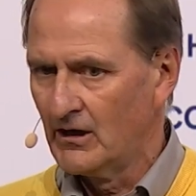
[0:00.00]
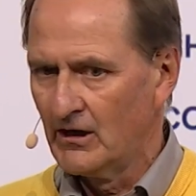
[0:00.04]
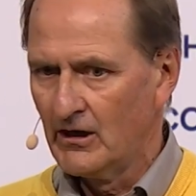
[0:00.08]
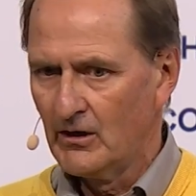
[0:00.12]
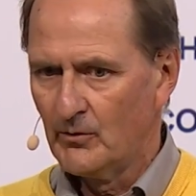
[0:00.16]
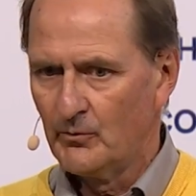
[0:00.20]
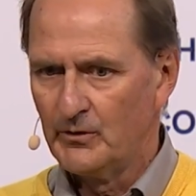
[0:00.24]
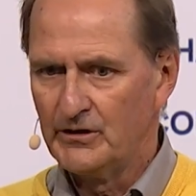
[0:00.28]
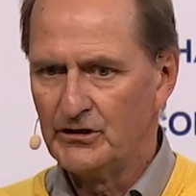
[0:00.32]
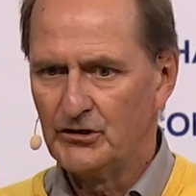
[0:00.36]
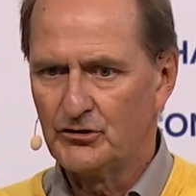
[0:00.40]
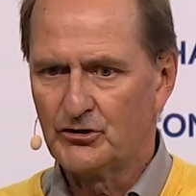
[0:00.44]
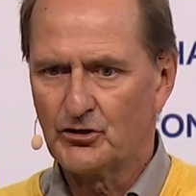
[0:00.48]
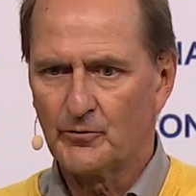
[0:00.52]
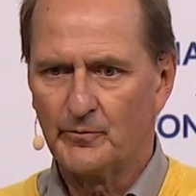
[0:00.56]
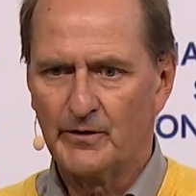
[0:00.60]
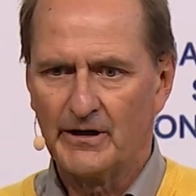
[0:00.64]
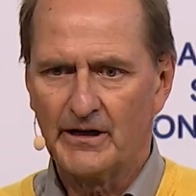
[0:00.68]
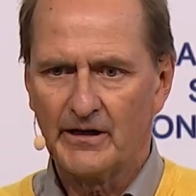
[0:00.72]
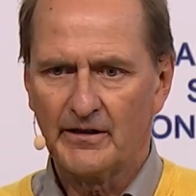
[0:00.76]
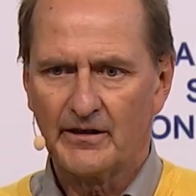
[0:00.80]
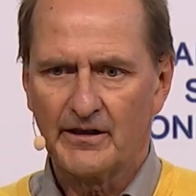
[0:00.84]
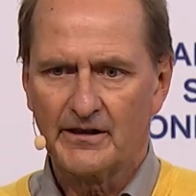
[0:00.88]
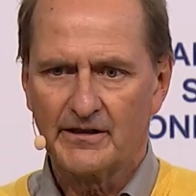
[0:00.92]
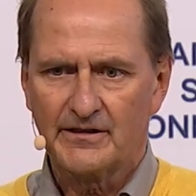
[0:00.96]
We need to
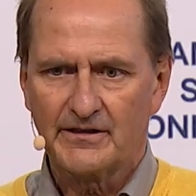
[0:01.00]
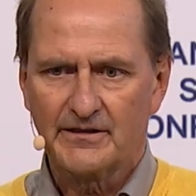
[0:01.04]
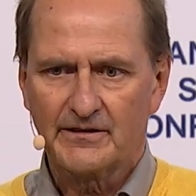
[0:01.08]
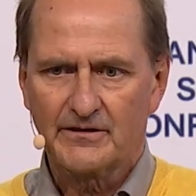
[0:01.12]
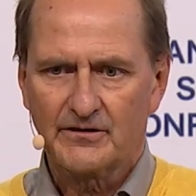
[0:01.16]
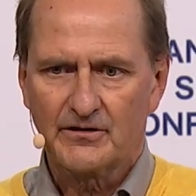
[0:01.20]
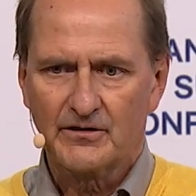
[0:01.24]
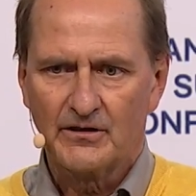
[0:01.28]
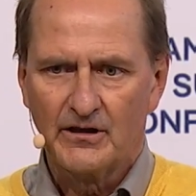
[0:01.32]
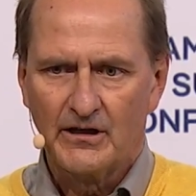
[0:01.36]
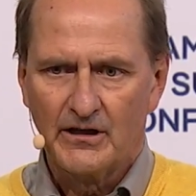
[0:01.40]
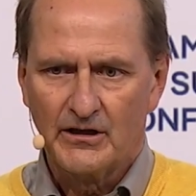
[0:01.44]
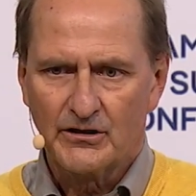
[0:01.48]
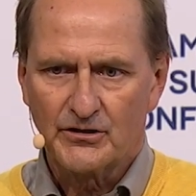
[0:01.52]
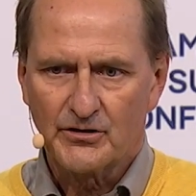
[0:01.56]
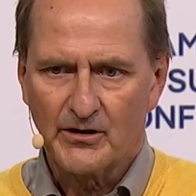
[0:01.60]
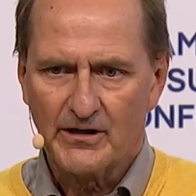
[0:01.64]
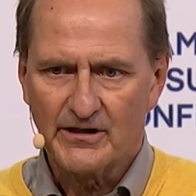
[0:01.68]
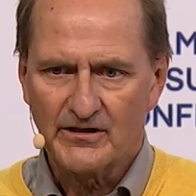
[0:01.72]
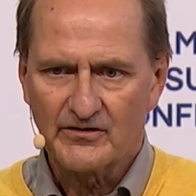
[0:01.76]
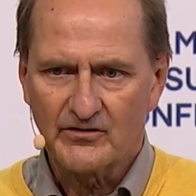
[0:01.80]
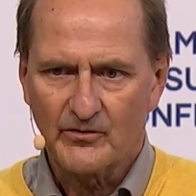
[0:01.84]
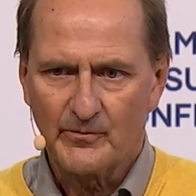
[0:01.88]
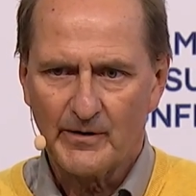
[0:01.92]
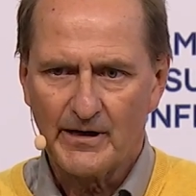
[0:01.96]
bring this
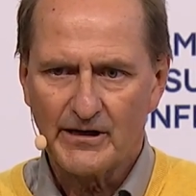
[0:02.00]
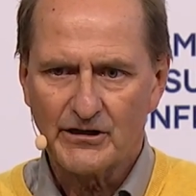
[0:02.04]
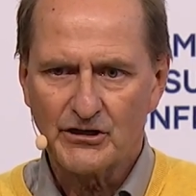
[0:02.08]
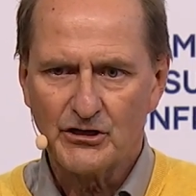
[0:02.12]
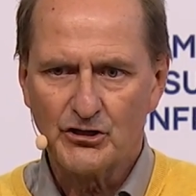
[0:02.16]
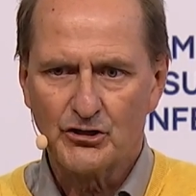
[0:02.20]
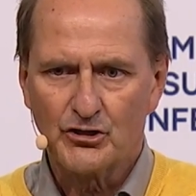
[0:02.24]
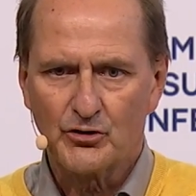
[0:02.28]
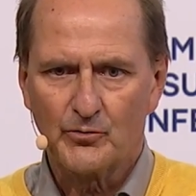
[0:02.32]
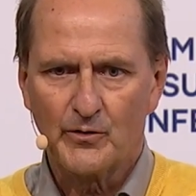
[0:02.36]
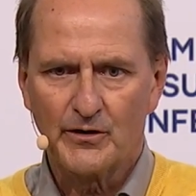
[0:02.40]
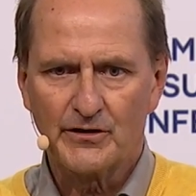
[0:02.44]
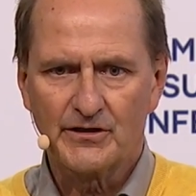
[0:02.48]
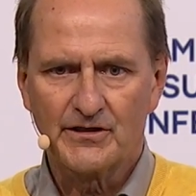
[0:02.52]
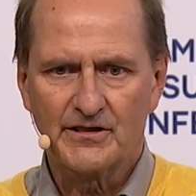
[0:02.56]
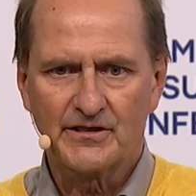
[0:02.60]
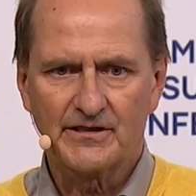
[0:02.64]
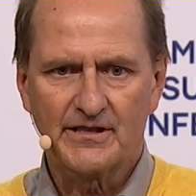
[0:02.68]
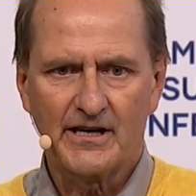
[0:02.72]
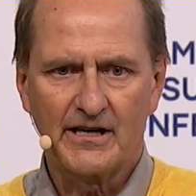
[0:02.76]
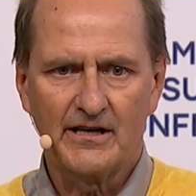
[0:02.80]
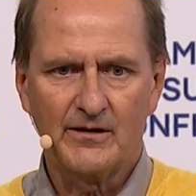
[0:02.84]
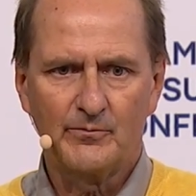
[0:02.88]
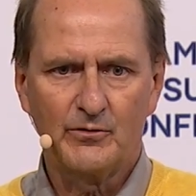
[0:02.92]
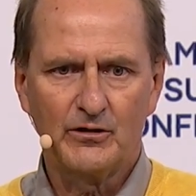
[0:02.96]
transformation towards
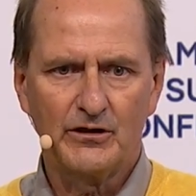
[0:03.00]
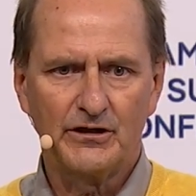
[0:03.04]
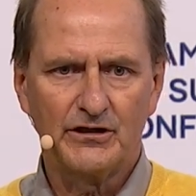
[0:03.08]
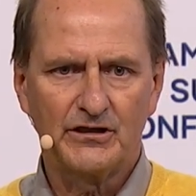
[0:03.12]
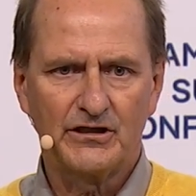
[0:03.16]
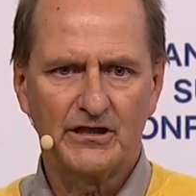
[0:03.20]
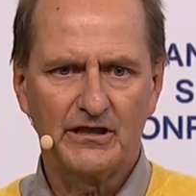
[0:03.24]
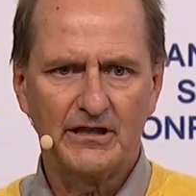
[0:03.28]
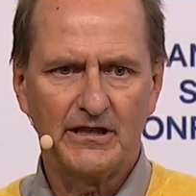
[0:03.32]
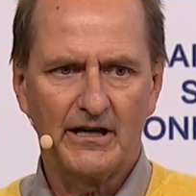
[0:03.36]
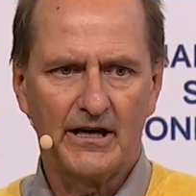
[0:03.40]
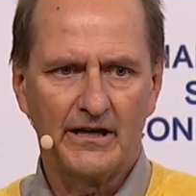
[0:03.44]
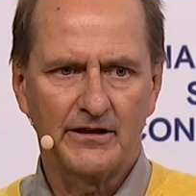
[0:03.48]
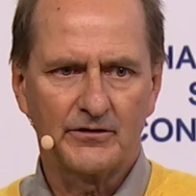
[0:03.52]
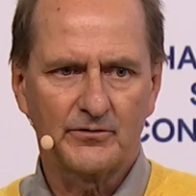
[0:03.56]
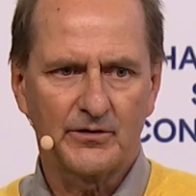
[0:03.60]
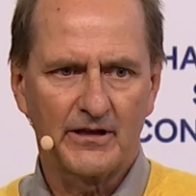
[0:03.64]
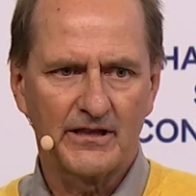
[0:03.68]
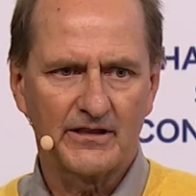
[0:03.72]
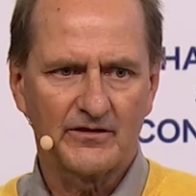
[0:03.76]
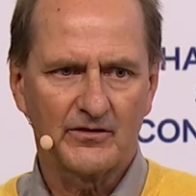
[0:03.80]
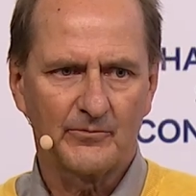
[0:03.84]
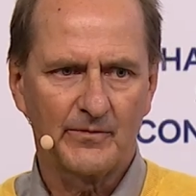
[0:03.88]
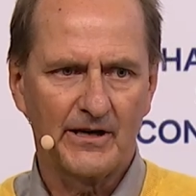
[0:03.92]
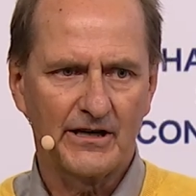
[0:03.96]
sustainability and
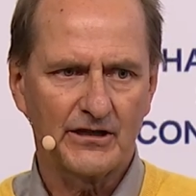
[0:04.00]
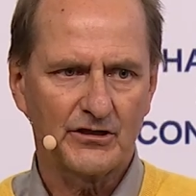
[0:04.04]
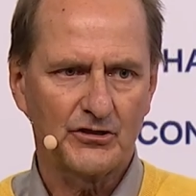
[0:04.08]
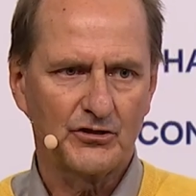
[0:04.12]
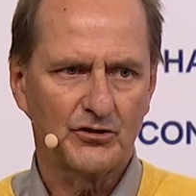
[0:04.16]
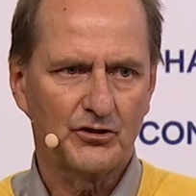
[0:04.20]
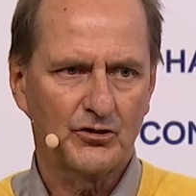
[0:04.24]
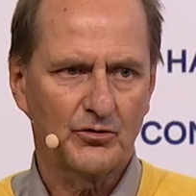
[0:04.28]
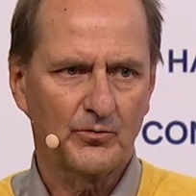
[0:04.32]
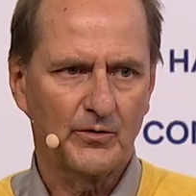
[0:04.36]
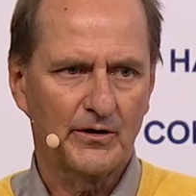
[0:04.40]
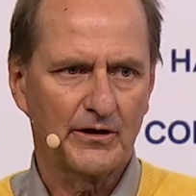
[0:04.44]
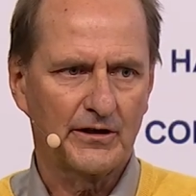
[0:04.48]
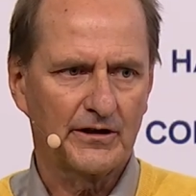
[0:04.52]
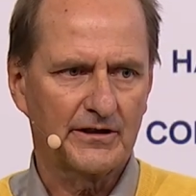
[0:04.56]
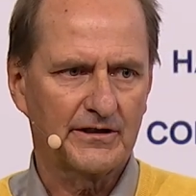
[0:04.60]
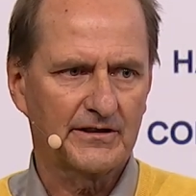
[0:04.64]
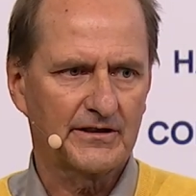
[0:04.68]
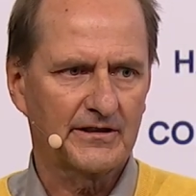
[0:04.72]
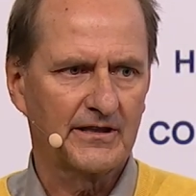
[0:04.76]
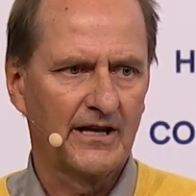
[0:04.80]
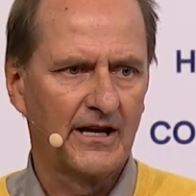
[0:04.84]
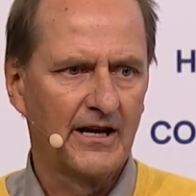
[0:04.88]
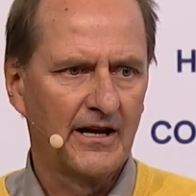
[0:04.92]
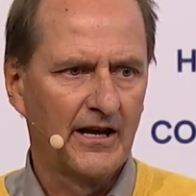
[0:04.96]
transformation
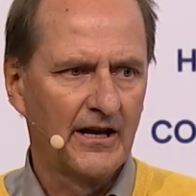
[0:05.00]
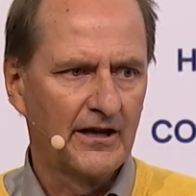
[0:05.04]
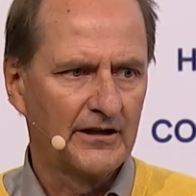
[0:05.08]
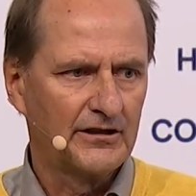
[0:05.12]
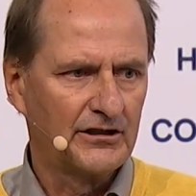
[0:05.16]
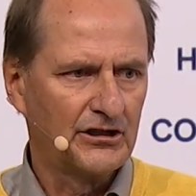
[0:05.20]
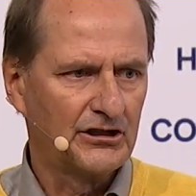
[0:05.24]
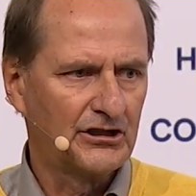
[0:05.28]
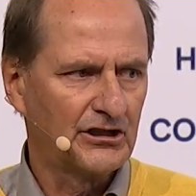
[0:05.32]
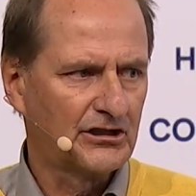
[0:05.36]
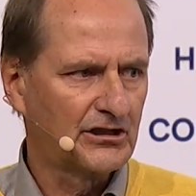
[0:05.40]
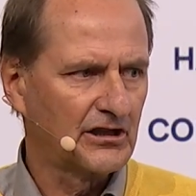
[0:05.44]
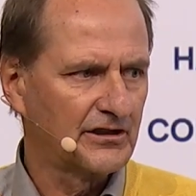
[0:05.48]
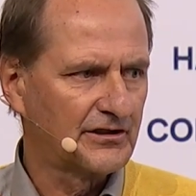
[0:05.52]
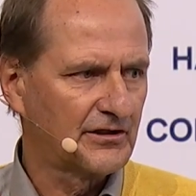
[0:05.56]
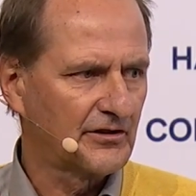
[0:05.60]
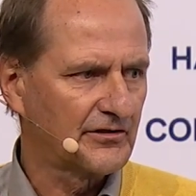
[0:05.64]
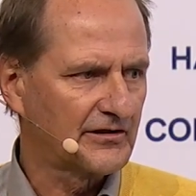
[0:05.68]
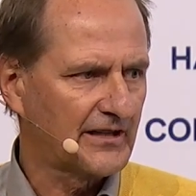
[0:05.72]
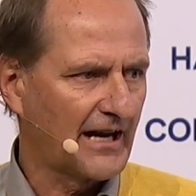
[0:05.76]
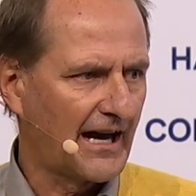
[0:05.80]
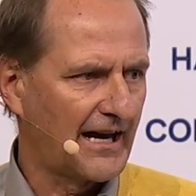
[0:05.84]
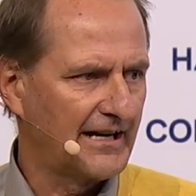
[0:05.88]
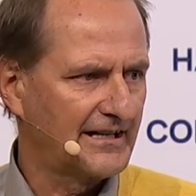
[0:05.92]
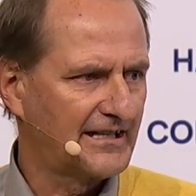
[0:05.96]
towards digital
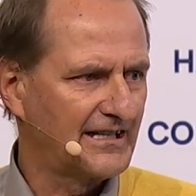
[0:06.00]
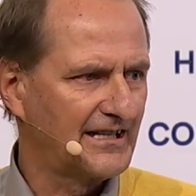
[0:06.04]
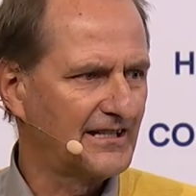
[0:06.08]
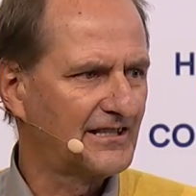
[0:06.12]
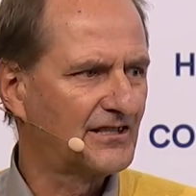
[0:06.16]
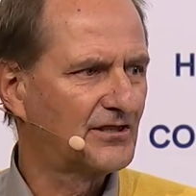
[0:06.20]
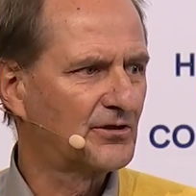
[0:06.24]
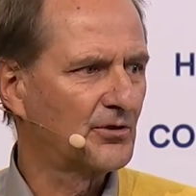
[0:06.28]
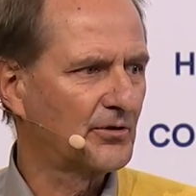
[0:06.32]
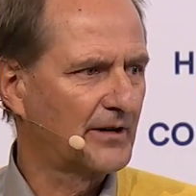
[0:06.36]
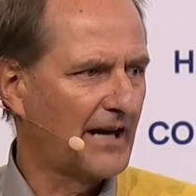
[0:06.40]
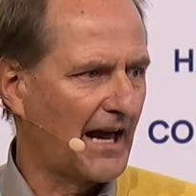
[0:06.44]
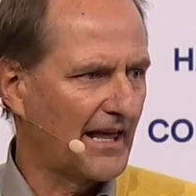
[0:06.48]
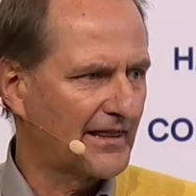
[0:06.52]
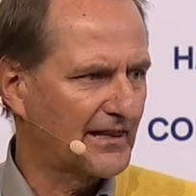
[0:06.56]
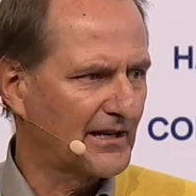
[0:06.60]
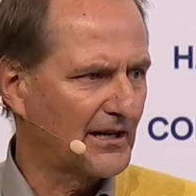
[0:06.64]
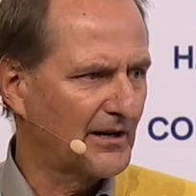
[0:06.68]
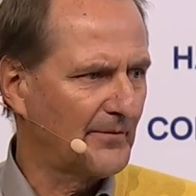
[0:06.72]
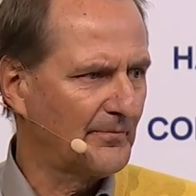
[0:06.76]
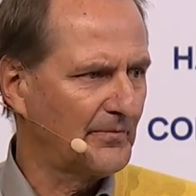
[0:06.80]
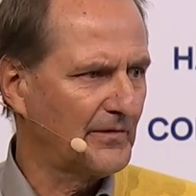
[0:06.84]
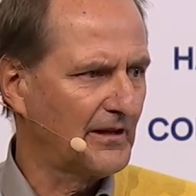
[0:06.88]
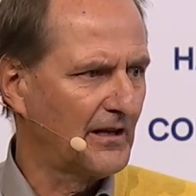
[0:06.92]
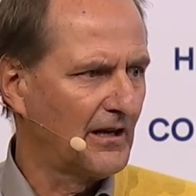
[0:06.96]
societies
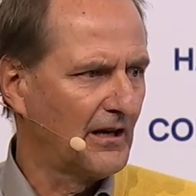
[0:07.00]
together.